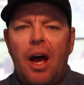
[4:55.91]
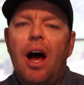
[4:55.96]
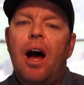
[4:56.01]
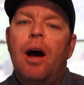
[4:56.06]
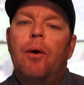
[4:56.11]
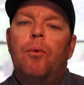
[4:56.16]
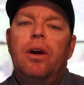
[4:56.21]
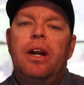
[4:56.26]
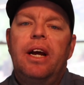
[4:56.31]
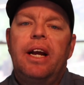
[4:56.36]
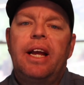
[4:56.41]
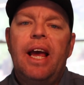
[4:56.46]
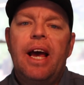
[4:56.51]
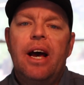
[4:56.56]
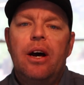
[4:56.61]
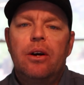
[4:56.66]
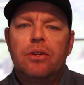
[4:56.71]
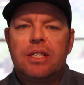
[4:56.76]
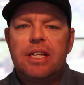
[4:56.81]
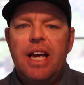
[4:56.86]
I want to
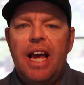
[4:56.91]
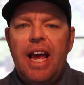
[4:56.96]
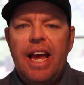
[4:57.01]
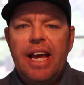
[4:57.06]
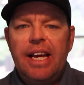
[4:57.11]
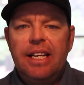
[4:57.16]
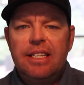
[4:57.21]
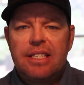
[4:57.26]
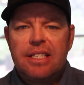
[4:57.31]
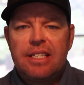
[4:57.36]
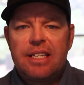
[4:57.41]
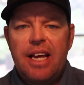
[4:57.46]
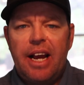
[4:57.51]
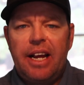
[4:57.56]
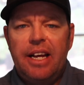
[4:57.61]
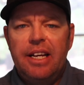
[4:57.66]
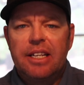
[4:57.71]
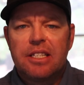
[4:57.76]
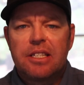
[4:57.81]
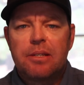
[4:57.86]
count to 8
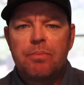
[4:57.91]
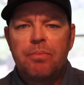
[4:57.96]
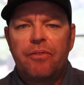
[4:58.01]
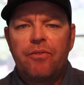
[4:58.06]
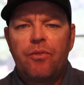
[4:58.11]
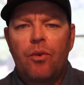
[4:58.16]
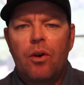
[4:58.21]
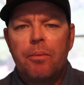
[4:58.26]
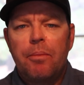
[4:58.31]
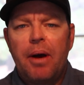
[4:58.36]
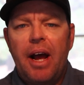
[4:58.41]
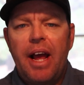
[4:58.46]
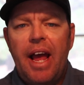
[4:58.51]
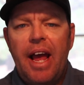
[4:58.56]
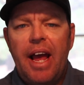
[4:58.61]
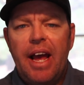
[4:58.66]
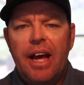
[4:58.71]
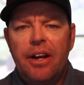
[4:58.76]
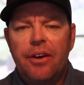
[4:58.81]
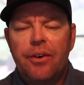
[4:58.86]
seconds before my
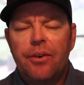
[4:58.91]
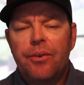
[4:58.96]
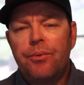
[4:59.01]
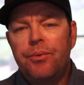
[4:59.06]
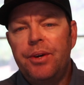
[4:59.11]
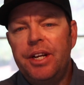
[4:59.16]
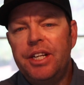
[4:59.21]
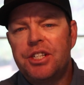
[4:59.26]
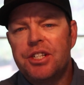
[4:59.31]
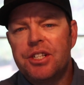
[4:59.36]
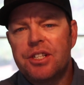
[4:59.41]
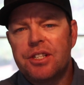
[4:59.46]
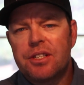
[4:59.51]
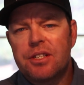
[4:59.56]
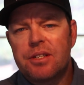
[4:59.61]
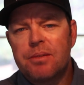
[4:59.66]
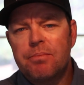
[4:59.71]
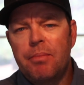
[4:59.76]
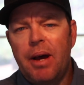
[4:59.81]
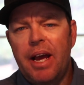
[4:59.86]
hand
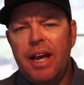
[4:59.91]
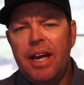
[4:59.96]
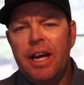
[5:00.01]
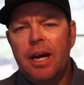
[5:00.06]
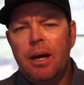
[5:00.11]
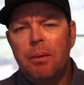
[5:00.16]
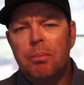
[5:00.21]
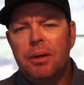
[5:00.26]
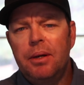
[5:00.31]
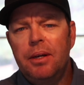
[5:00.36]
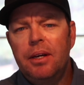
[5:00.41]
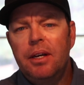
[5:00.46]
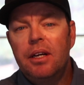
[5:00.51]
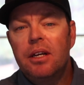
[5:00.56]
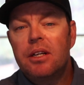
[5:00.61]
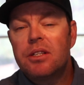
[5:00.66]
reaches my hip.